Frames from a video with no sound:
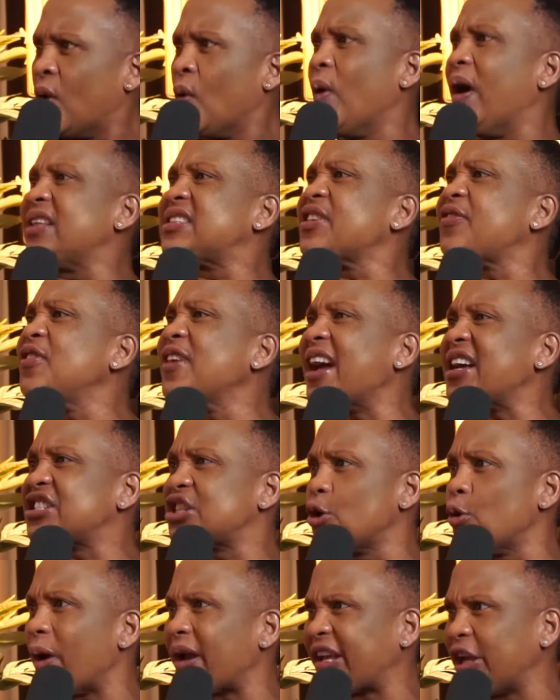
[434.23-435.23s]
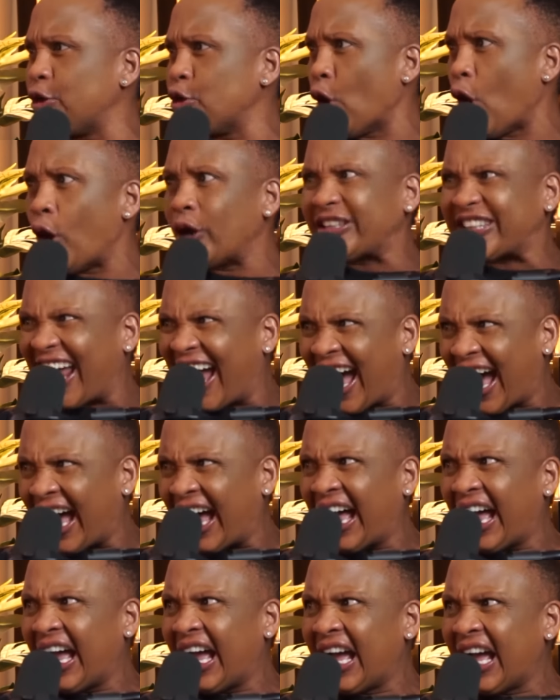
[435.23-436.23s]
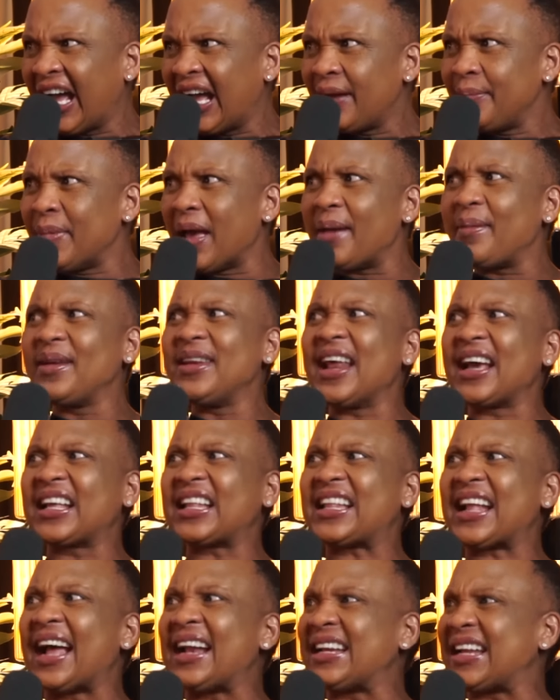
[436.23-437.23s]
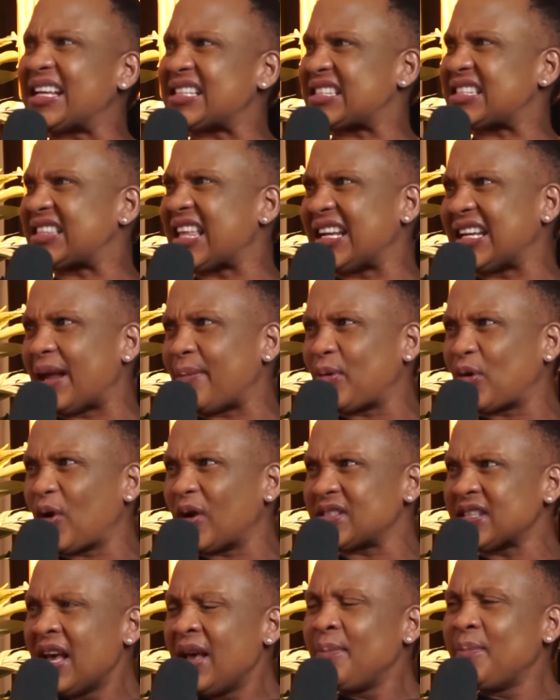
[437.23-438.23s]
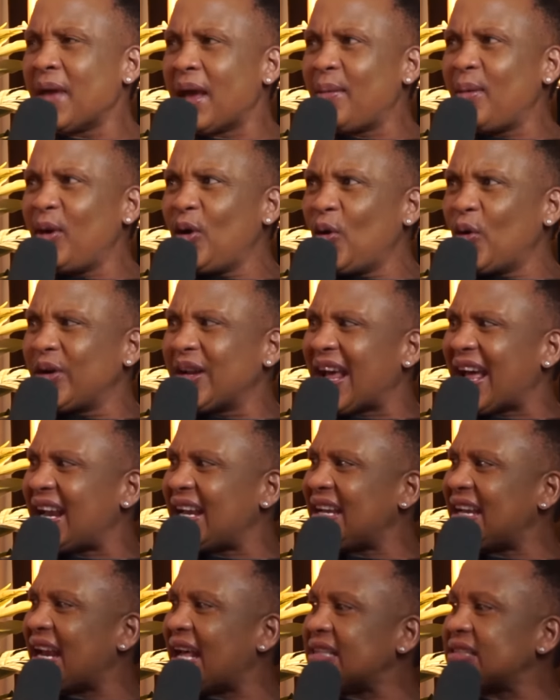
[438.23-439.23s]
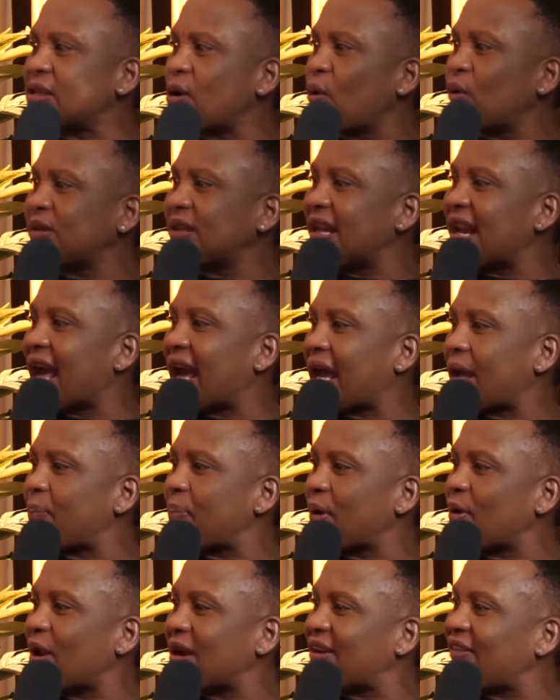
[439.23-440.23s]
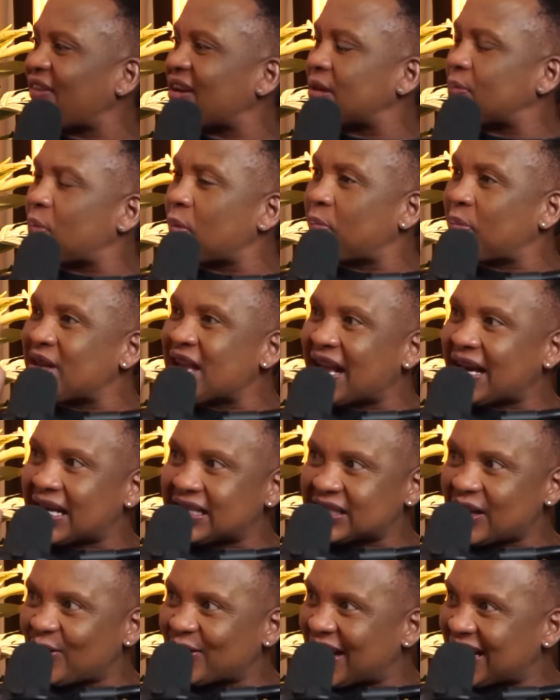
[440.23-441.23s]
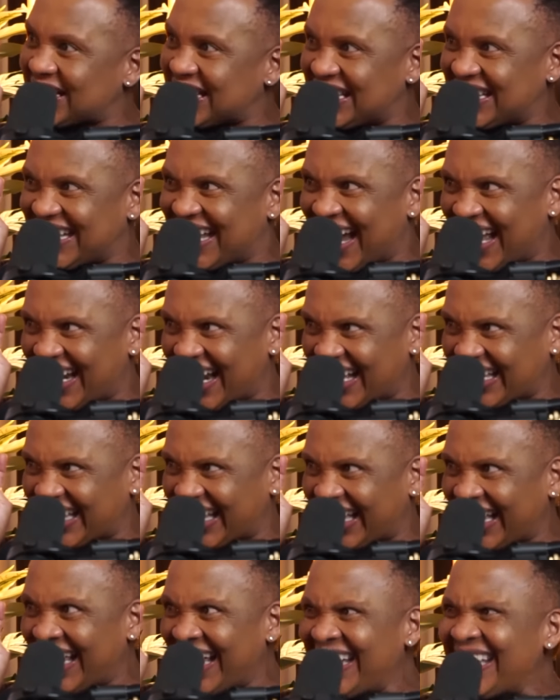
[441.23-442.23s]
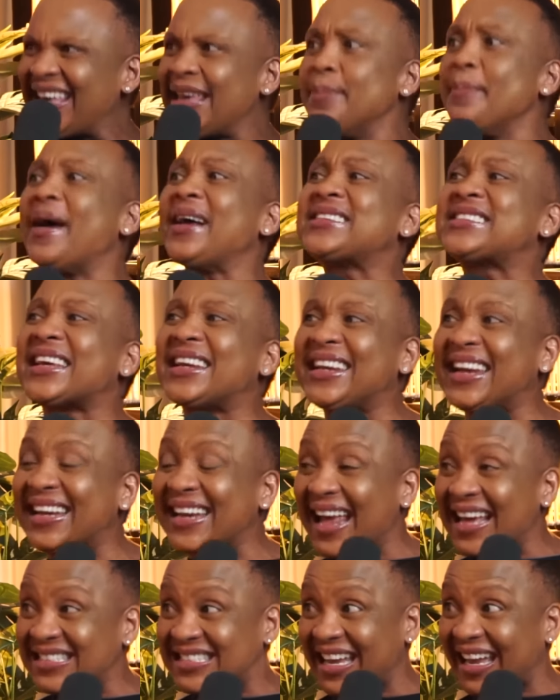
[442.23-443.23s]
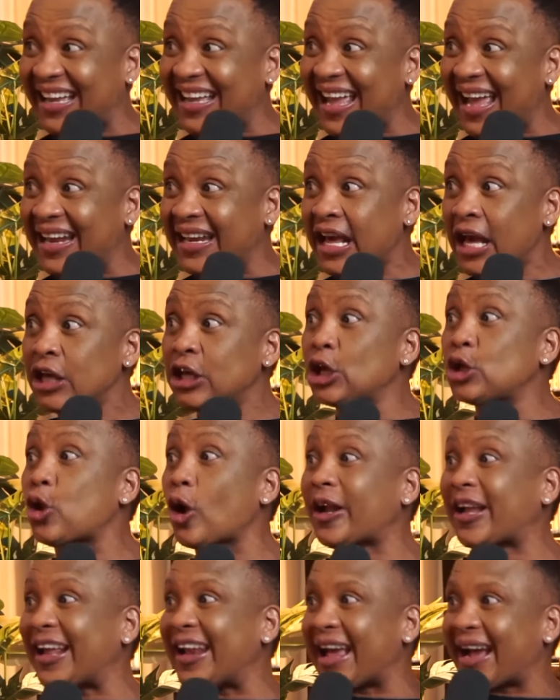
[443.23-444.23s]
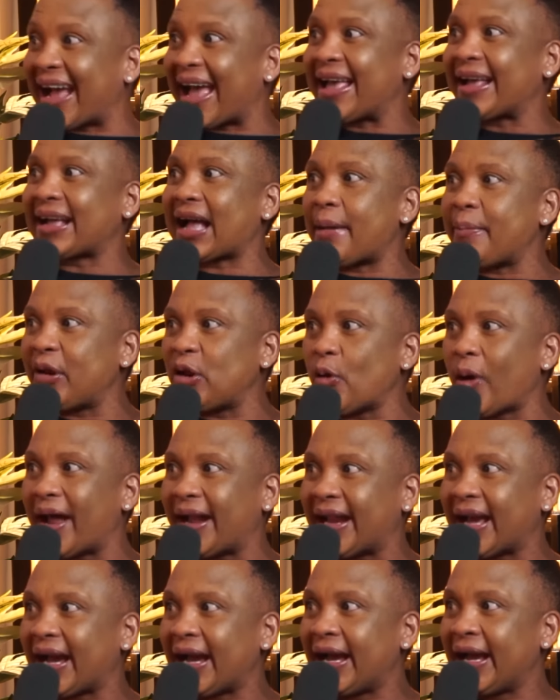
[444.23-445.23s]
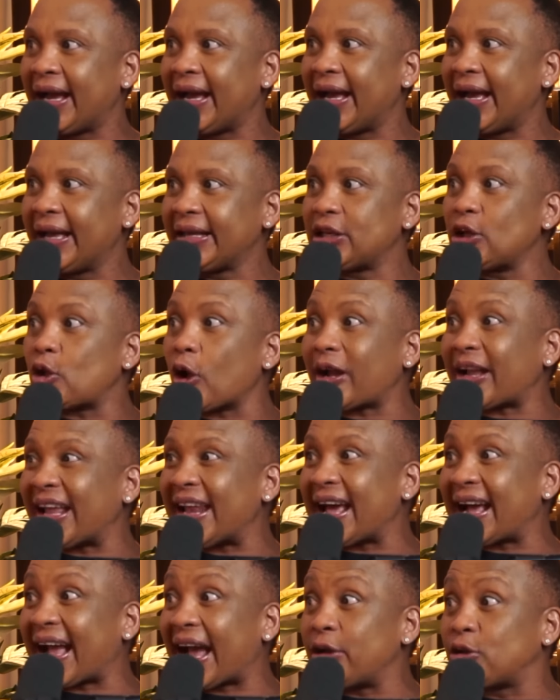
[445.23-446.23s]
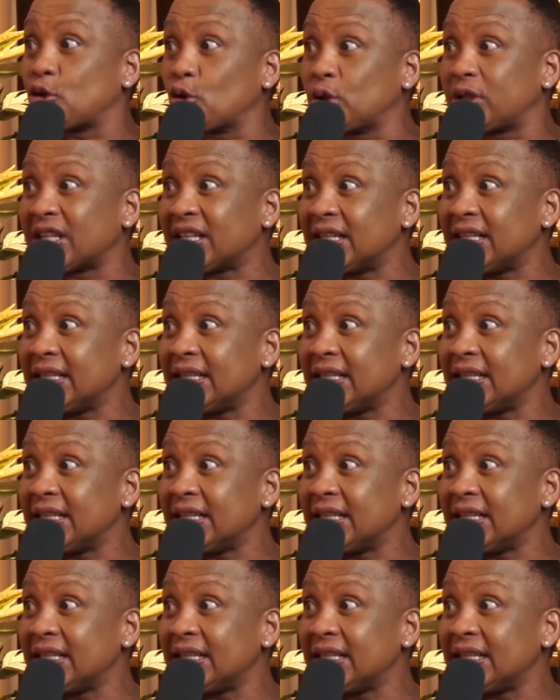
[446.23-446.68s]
Where's if Nigerian Nota? Maybe I can understand that because maybe Lona lands out the rape and whatever the pipinyana tsalona didikana again. Imagine the Nigerian. Kitokena guy, come in one. Kitokena guy, dude.